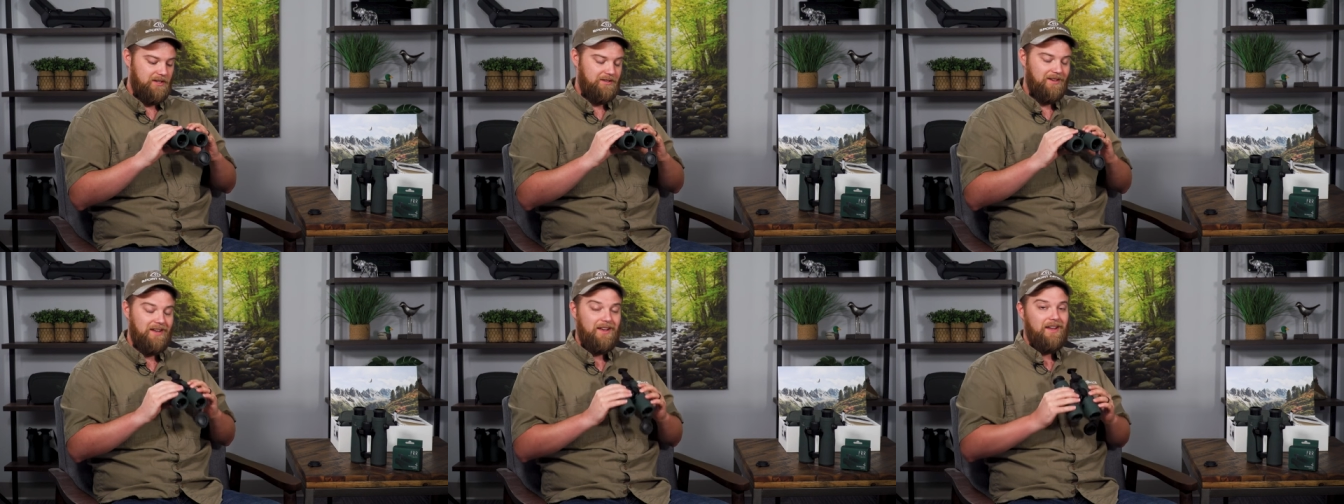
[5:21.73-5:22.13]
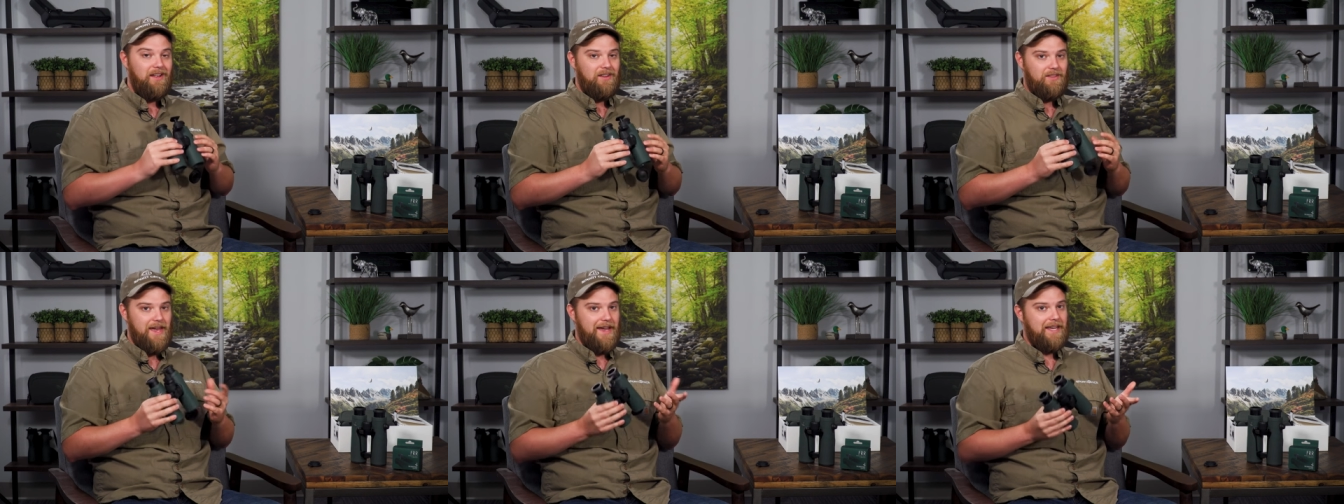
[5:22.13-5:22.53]
And
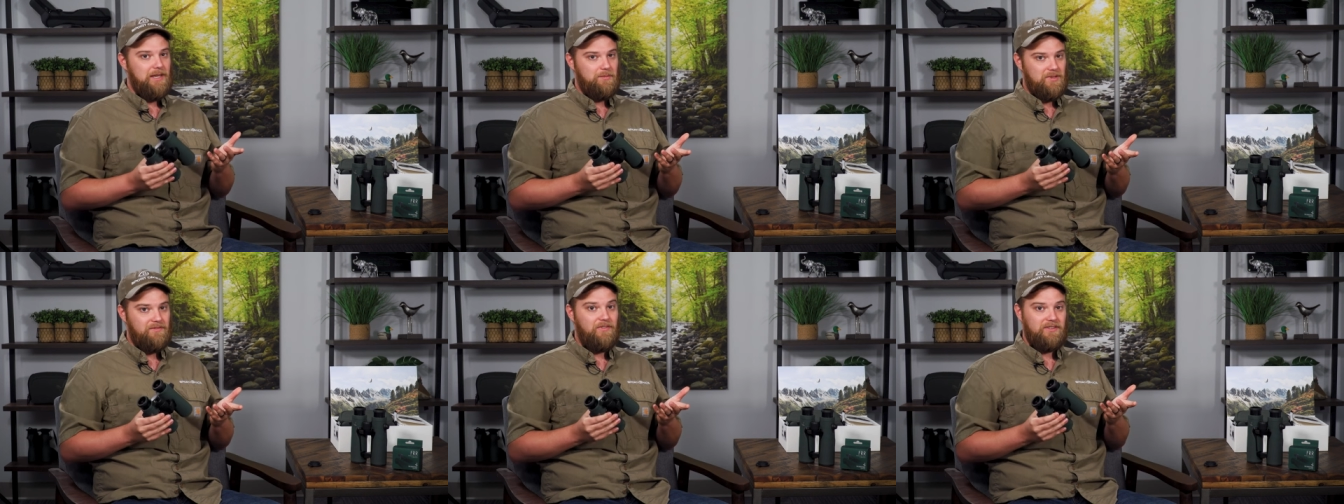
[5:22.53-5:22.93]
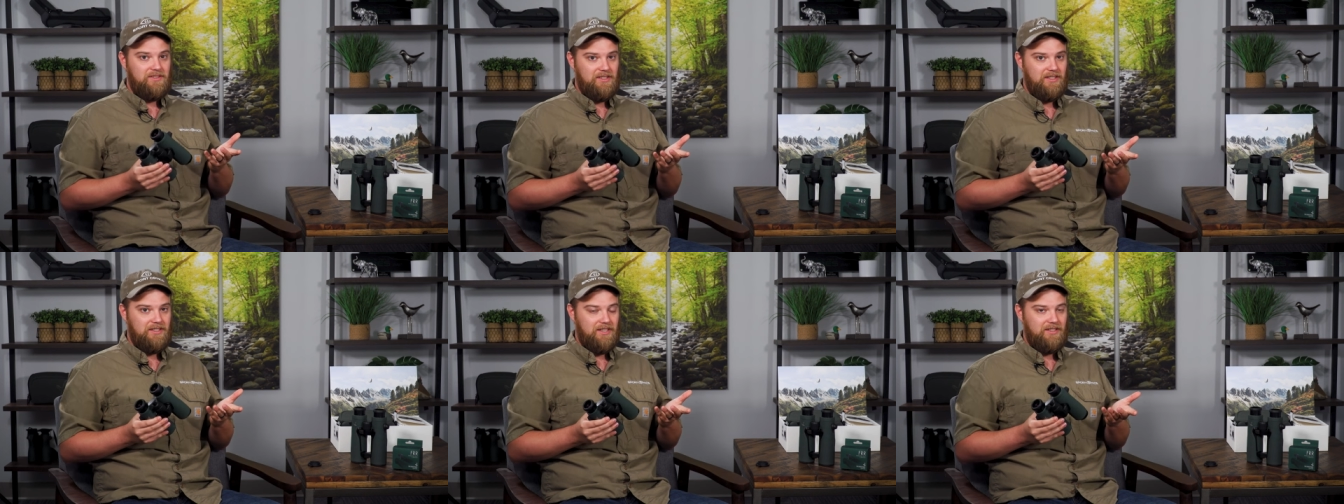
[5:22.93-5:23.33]
that can be
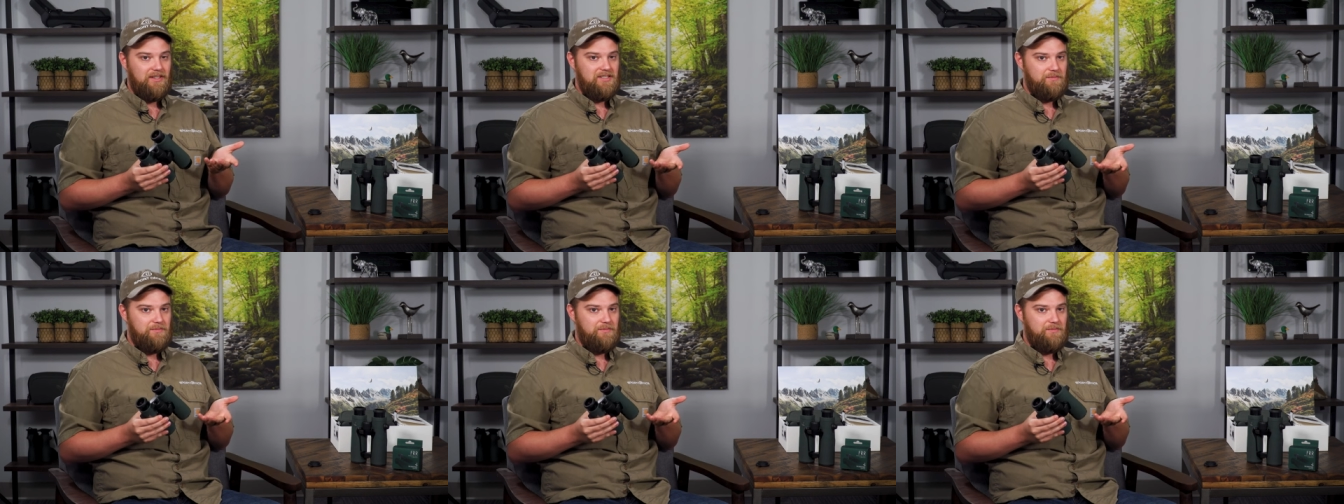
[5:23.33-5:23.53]
fatiguing,